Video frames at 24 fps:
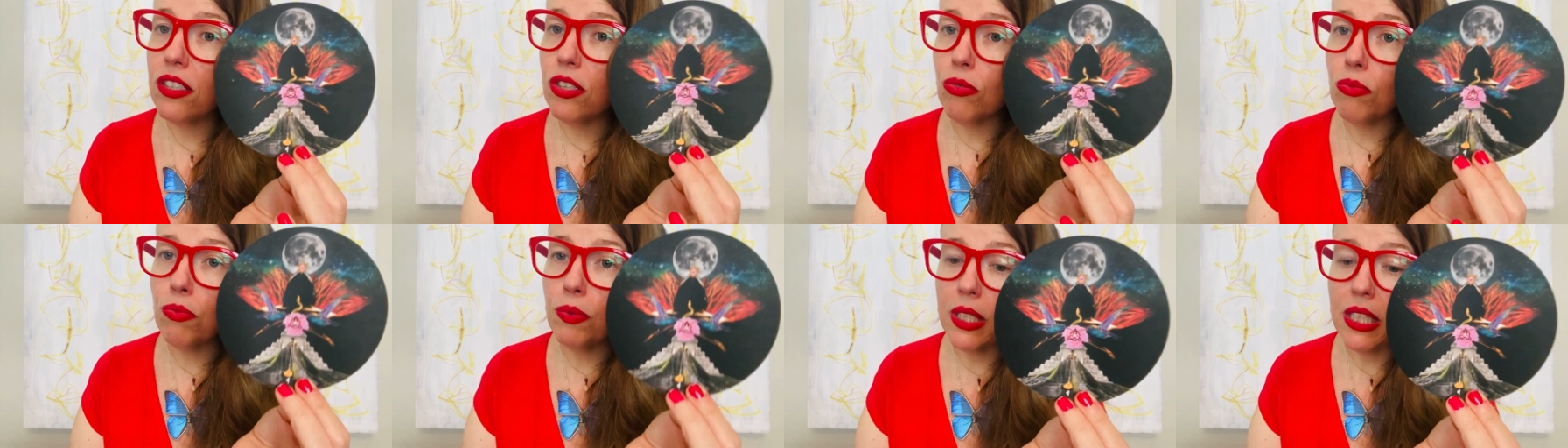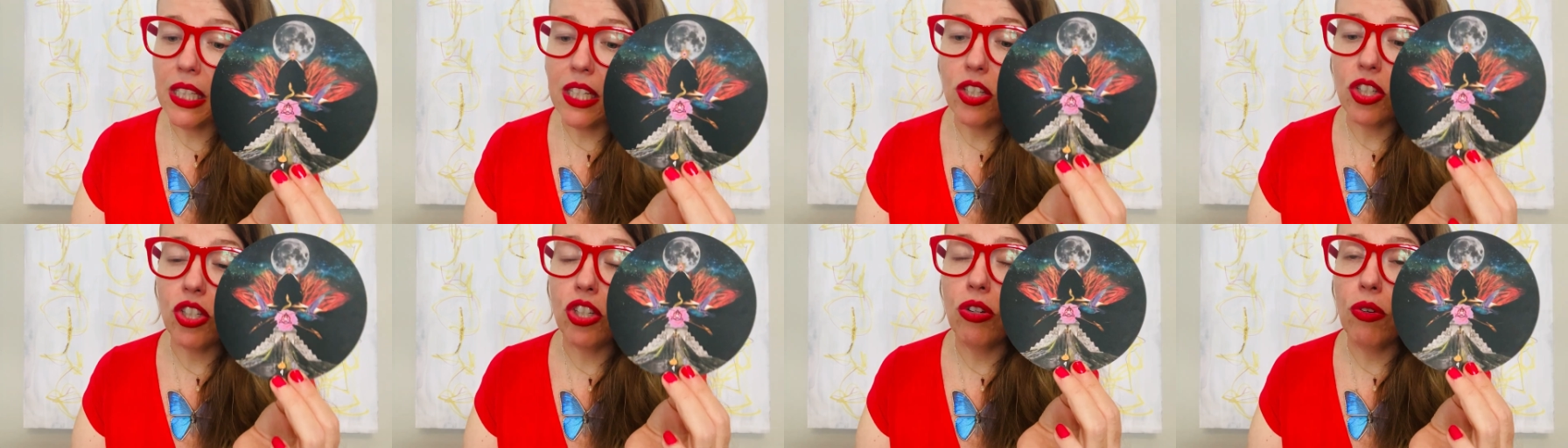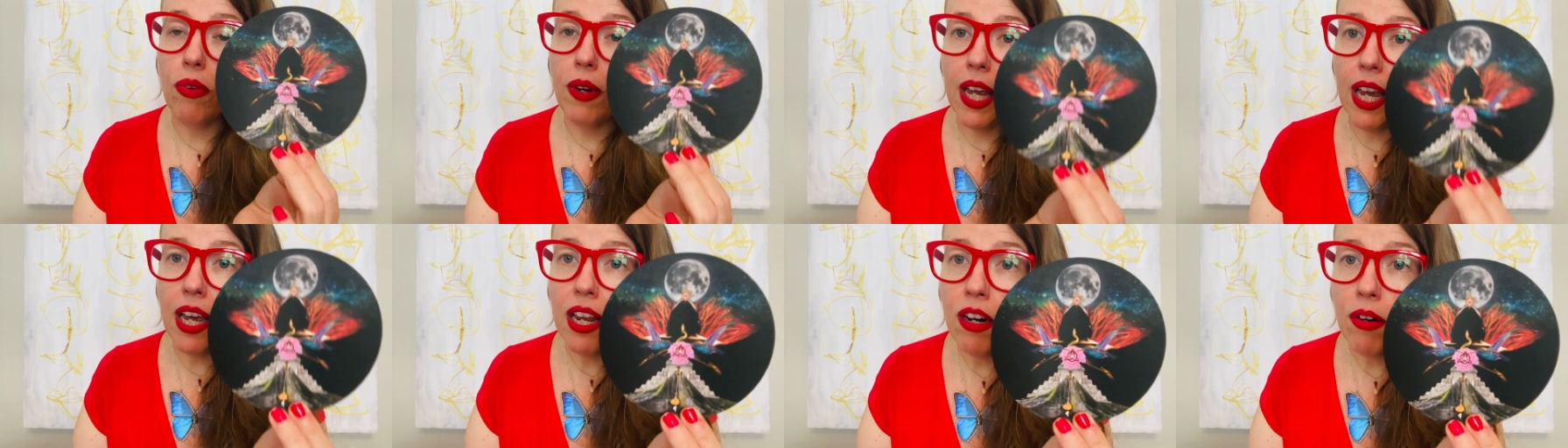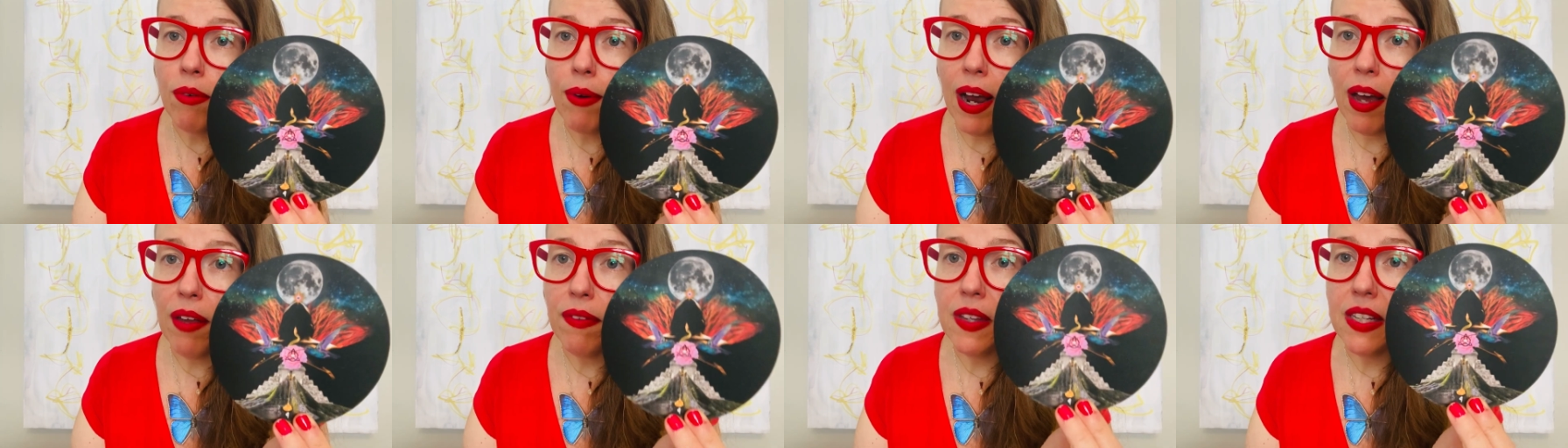to really tune in
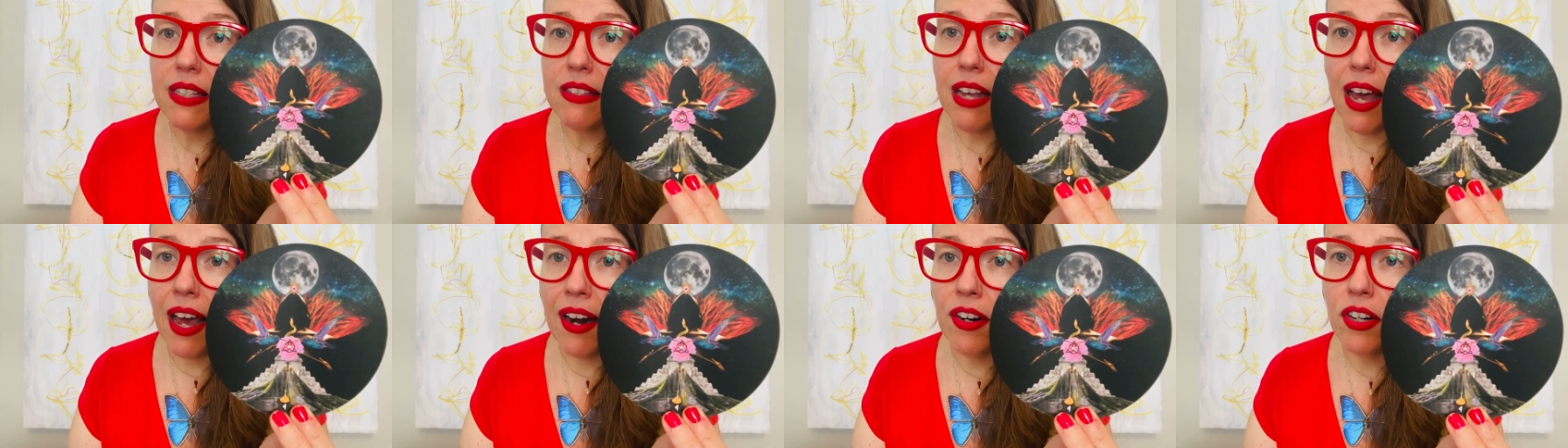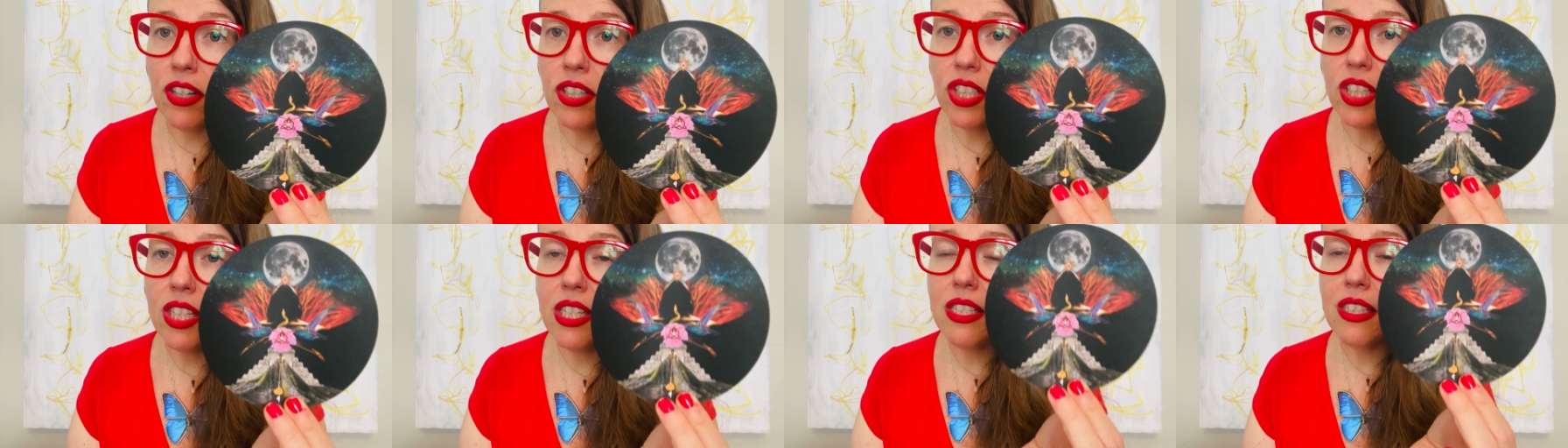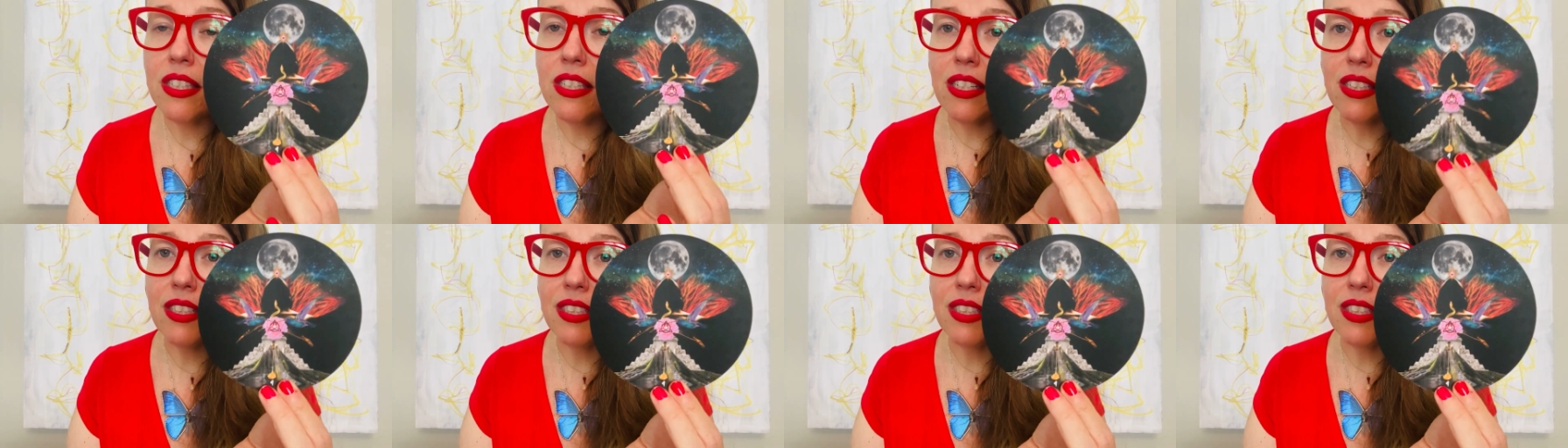around these energies